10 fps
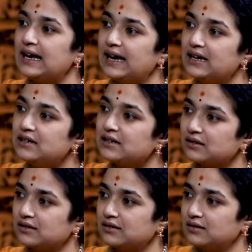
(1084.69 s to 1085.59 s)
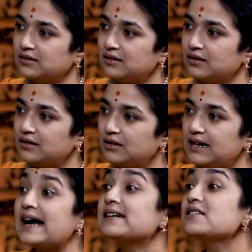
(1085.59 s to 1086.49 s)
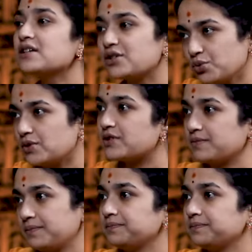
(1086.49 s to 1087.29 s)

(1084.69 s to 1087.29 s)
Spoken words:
8 diagnostic tools.